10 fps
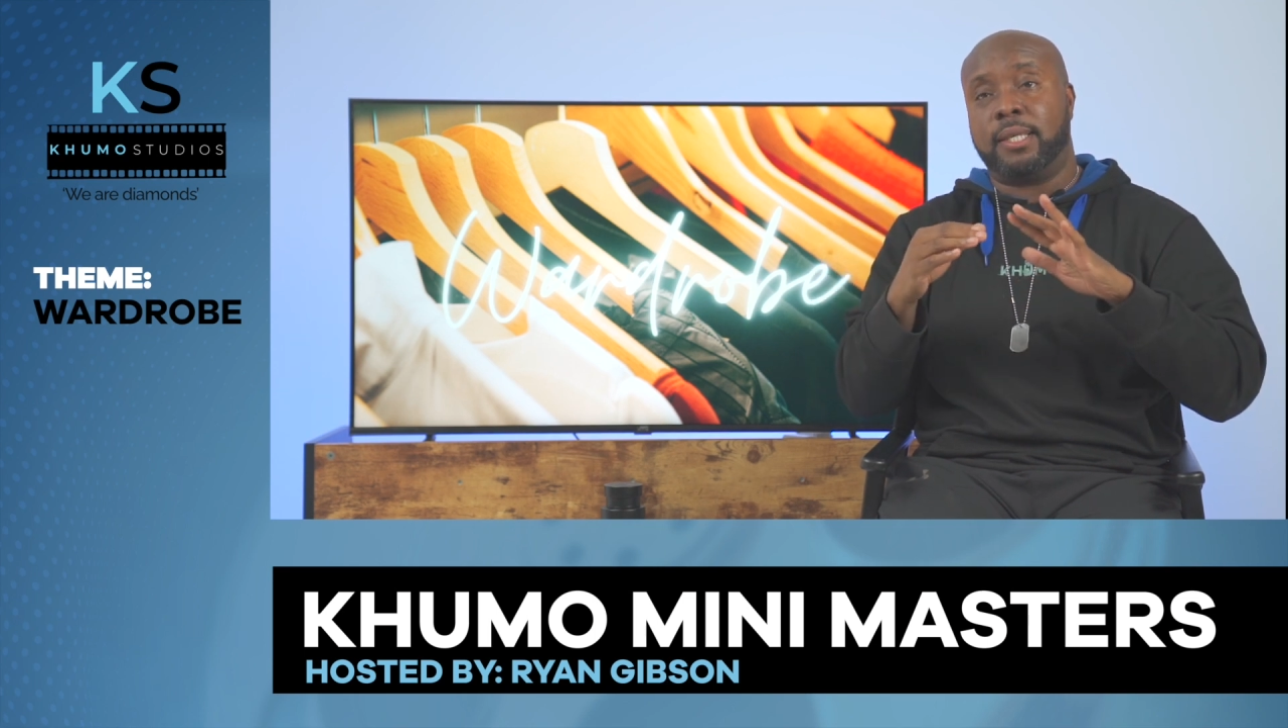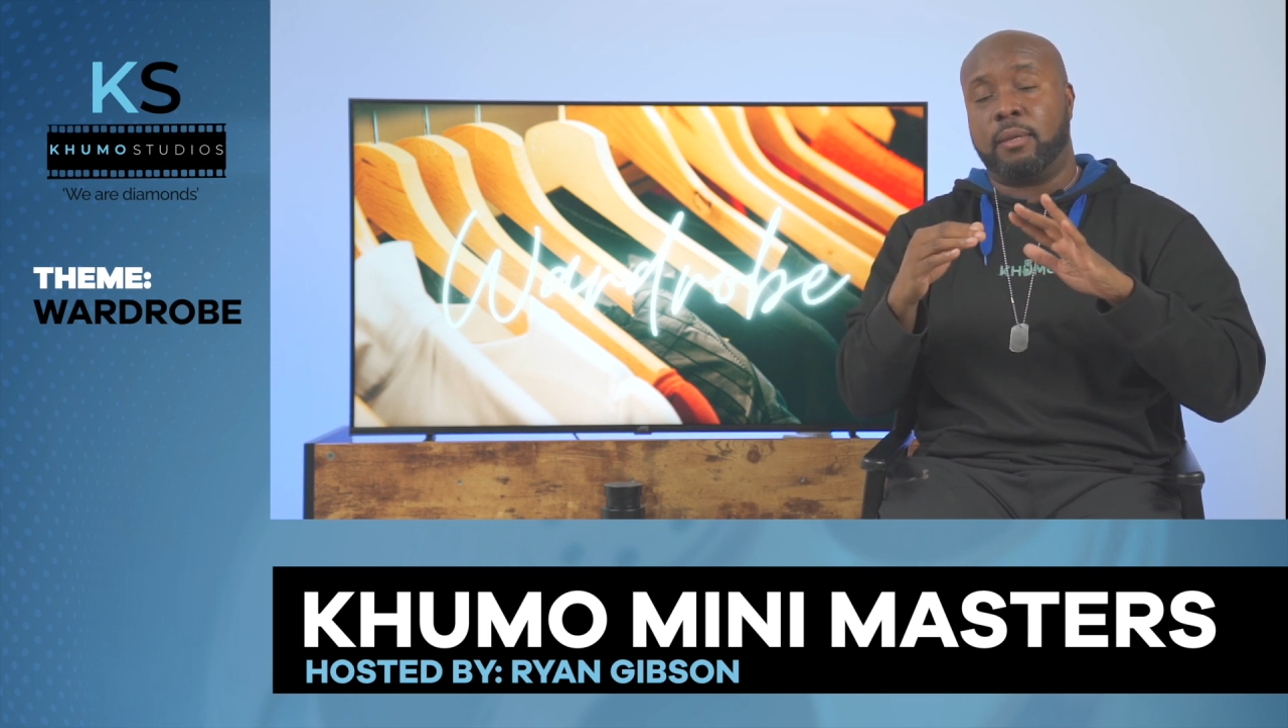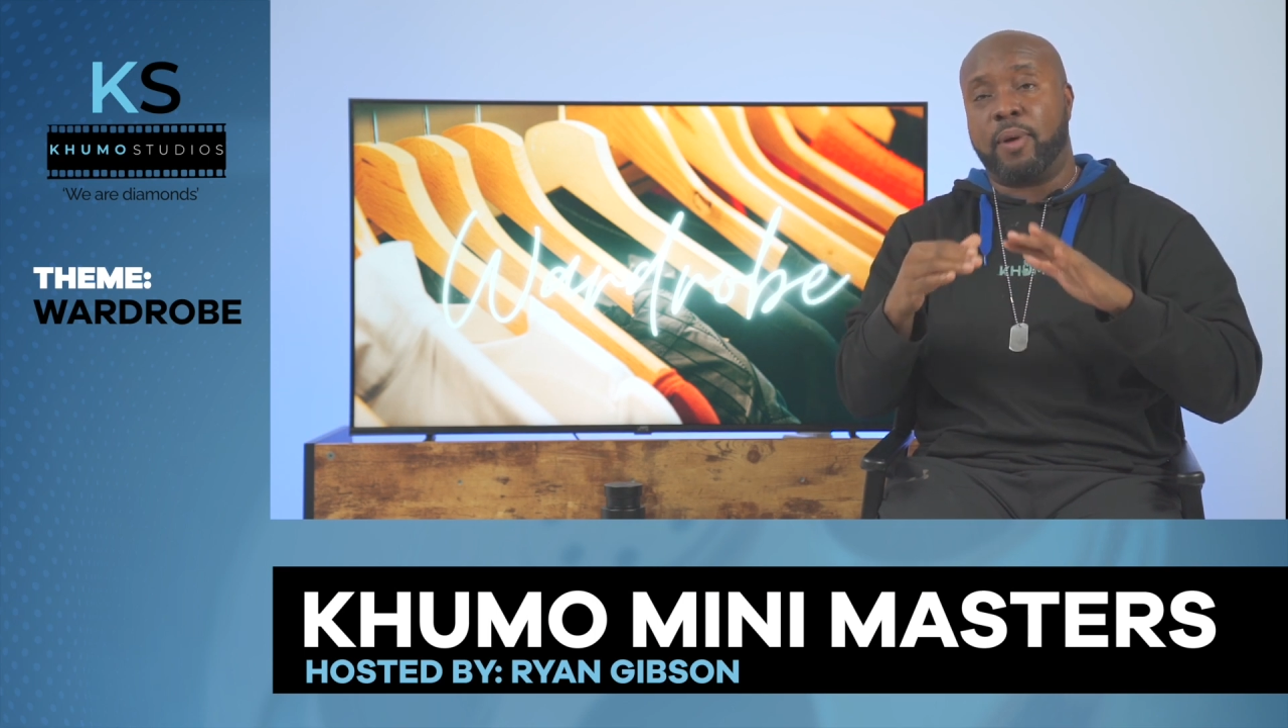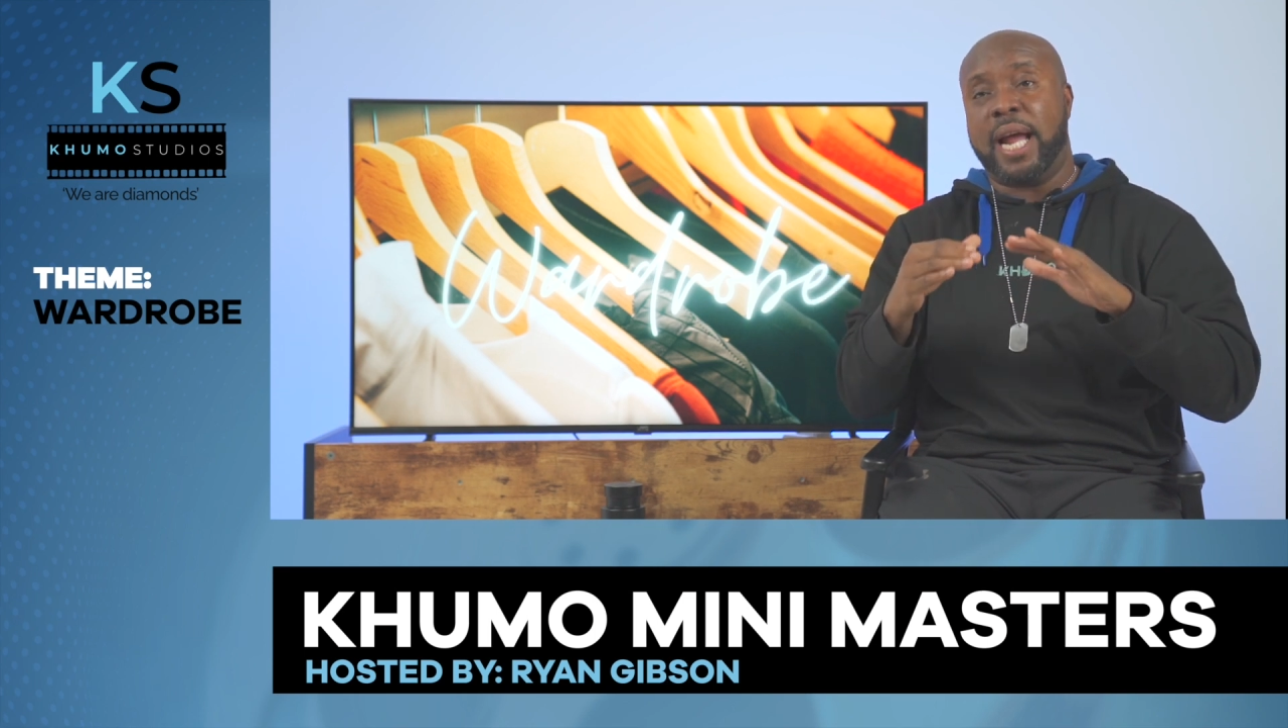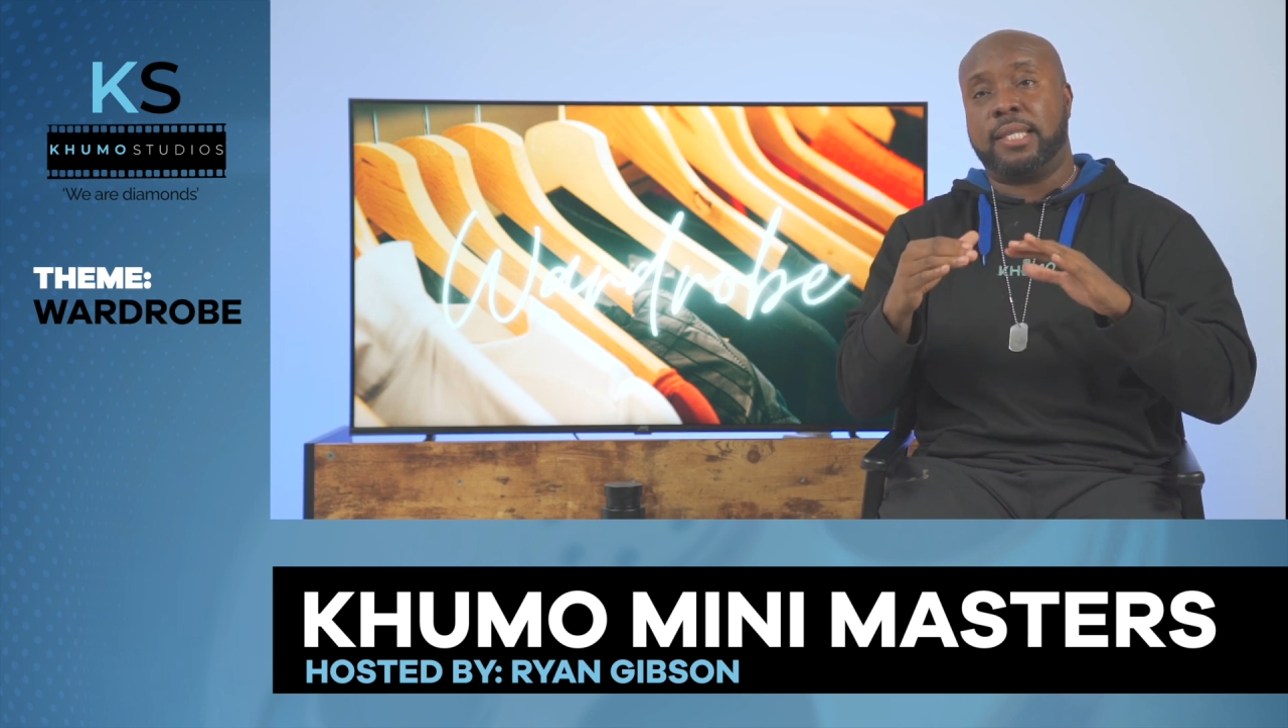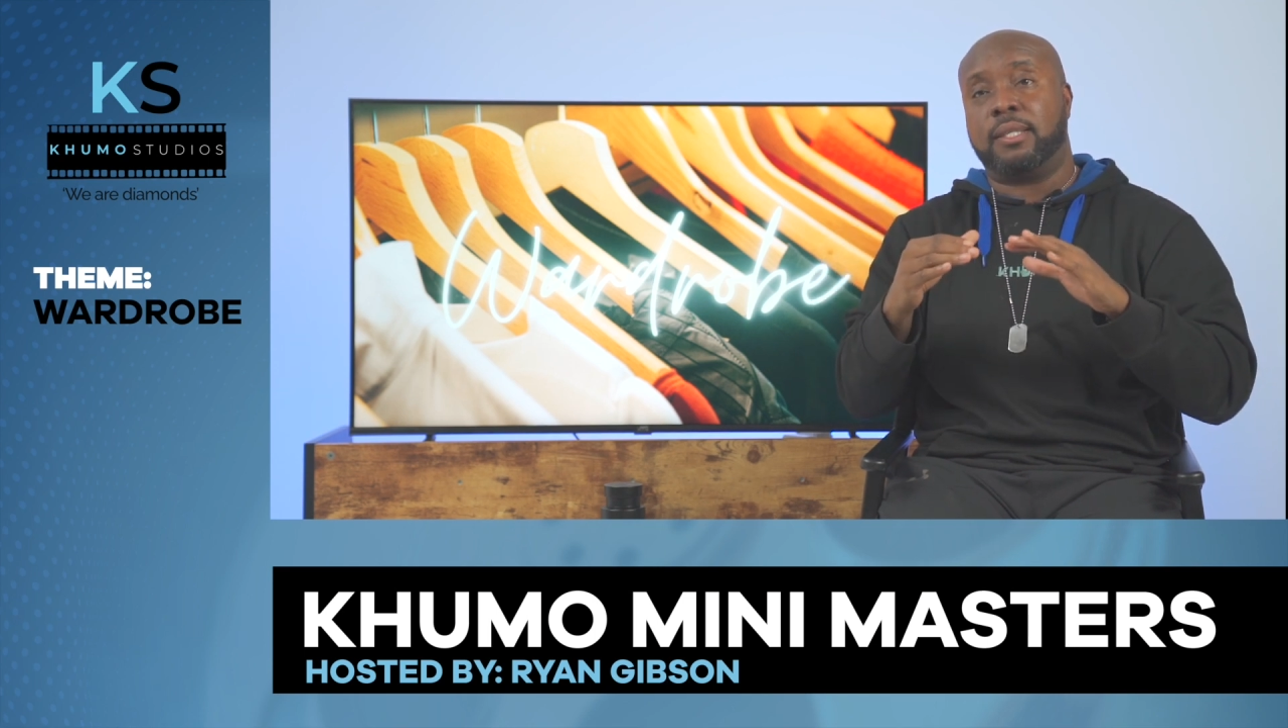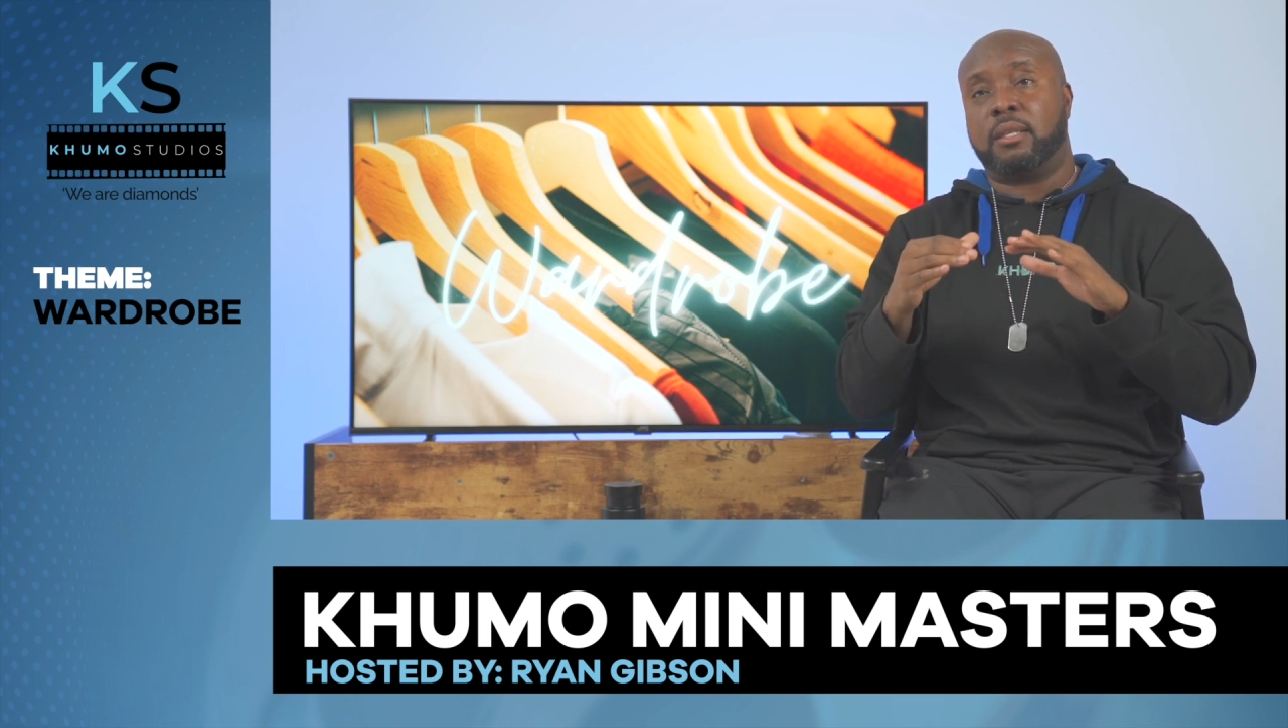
the practice